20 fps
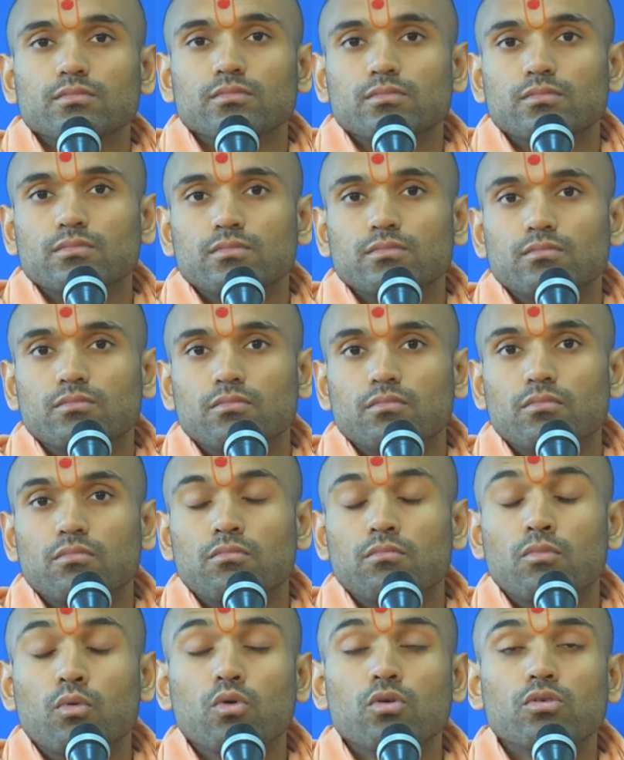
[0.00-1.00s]
More
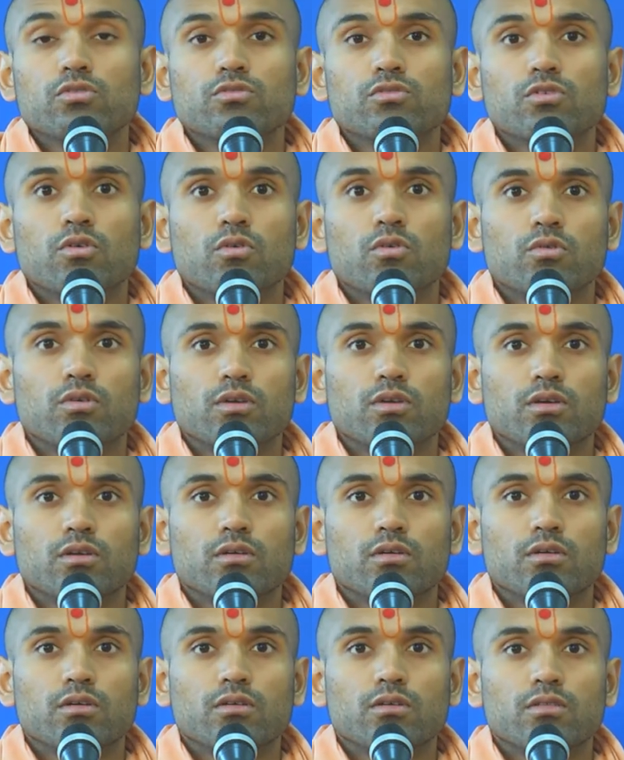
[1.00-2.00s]
so
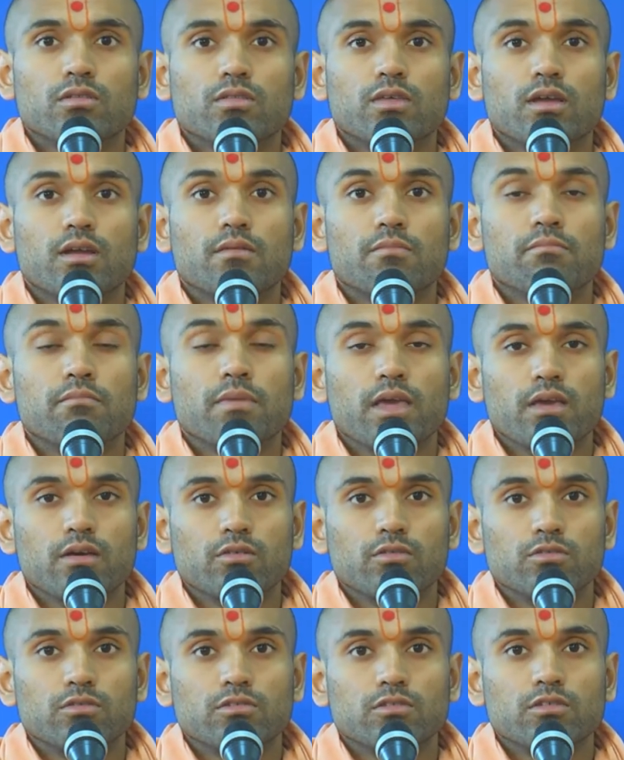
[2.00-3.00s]
than males,
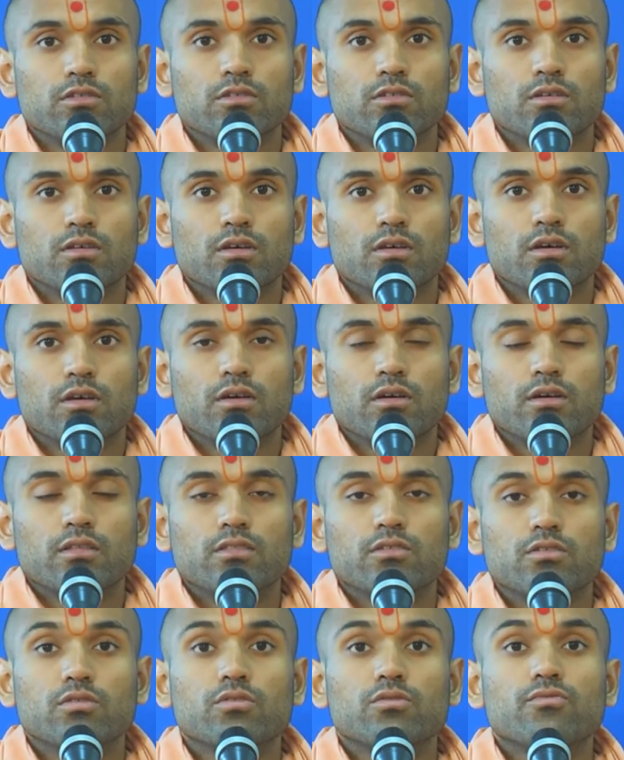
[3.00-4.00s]
there were
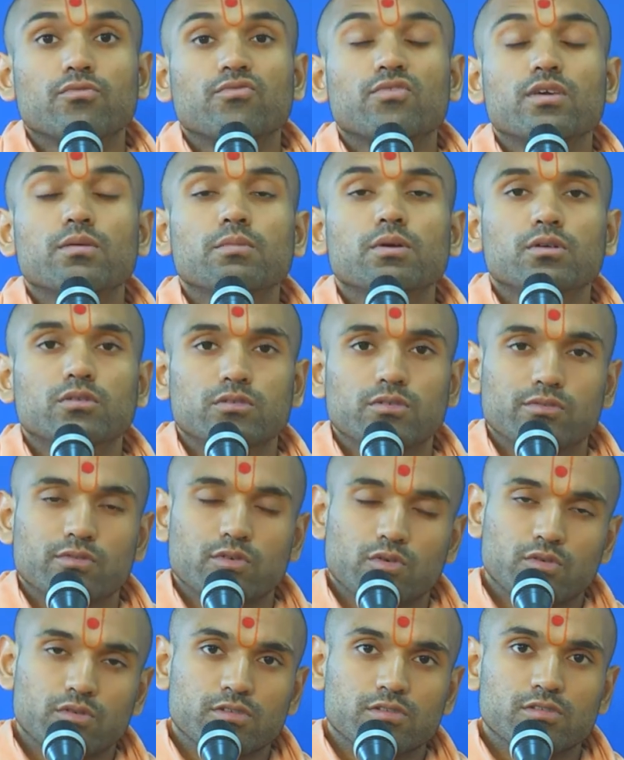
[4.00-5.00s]
female devotees
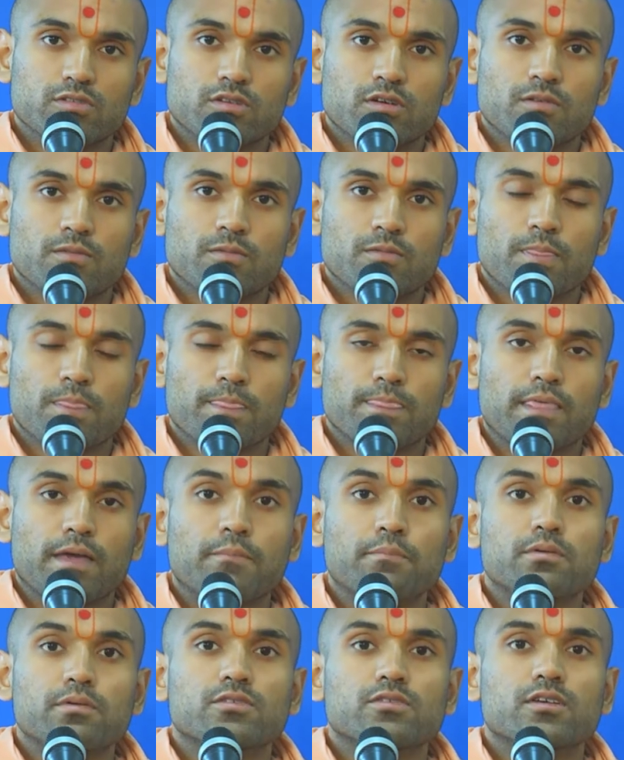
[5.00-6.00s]
that
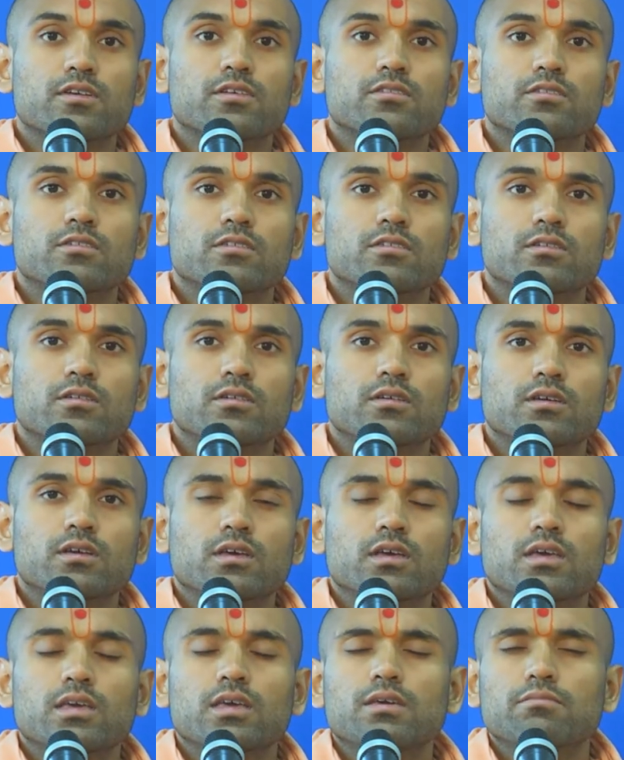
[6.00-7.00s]
possessed
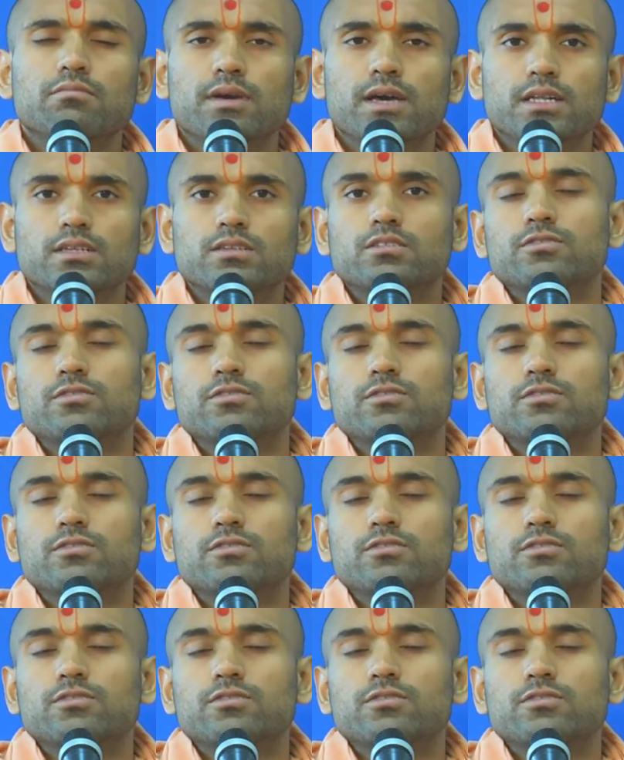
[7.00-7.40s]
immense faith.